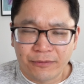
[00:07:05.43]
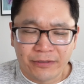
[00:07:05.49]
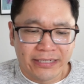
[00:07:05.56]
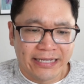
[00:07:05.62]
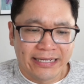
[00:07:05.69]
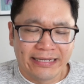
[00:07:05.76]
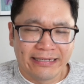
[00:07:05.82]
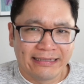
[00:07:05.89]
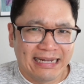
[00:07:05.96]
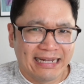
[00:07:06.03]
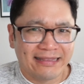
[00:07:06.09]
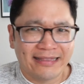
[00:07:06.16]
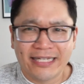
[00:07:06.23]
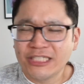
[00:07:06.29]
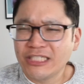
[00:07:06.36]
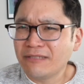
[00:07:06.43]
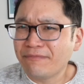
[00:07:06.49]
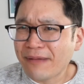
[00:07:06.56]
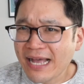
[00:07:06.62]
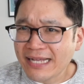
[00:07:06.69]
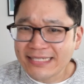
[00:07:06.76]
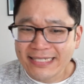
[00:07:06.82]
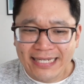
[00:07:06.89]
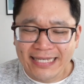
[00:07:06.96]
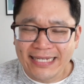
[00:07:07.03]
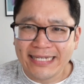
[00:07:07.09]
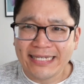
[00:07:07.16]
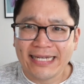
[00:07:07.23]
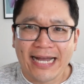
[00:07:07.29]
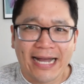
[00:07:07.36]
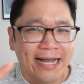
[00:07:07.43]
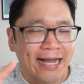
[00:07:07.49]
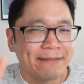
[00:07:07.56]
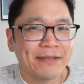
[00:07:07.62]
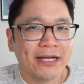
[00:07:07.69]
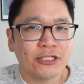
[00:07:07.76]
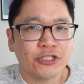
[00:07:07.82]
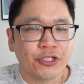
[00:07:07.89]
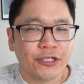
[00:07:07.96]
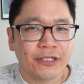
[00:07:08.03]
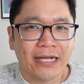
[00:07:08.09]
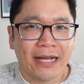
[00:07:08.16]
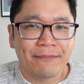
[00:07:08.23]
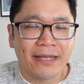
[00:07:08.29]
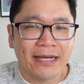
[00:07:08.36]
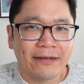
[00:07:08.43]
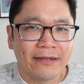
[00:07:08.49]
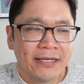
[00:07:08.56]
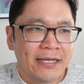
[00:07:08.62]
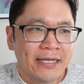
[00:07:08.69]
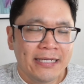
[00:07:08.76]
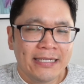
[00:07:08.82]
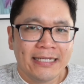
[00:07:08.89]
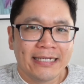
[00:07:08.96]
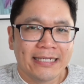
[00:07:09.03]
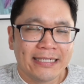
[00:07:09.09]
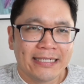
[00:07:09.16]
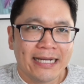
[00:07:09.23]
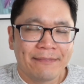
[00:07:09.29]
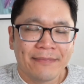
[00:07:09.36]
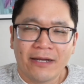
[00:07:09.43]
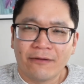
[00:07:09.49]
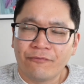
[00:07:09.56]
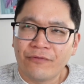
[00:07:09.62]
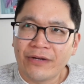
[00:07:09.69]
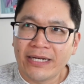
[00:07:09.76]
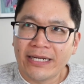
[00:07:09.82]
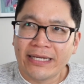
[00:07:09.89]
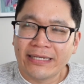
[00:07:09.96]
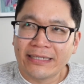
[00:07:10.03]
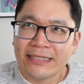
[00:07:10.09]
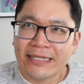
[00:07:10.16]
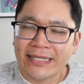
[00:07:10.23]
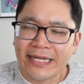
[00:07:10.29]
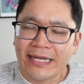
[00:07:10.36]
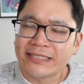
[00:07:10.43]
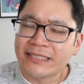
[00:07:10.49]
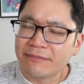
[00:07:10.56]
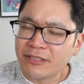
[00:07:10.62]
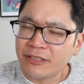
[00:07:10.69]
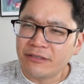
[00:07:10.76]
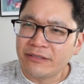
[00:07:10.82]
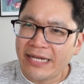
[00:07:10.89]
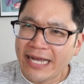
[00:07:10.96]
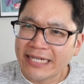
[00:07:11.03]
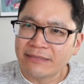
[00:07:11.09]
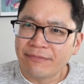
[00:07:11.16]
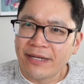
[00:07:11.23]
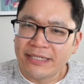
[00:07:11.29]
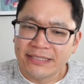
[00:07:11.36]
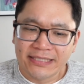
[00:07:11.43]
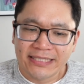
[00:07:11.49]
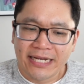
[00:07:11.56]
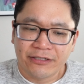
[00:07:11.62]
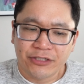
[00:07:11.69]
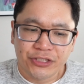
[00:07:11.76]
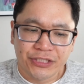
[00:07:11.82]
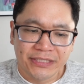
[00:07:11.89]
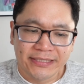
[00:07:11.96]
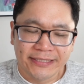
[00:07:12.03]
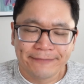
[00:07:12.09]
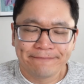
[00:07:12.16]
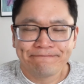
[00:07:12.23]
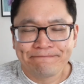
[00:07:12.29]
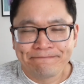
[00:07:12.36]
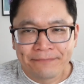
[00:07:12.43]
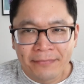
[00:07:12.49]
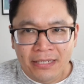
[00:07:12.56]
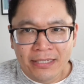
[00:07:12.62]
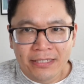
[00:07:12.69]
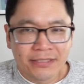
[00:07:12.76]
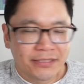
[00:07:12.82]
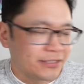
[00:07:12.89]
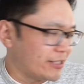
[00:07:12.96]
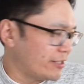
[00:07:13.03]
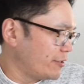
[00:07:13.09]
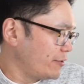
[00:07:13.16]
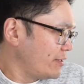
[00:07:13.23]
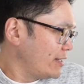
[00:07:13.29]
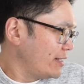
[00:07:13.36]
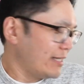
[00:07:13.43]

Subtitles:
we're in, I think she's back to Kitty. I'm not sure. I'm not reading. I think Exceptional X-Men is the title she's in. So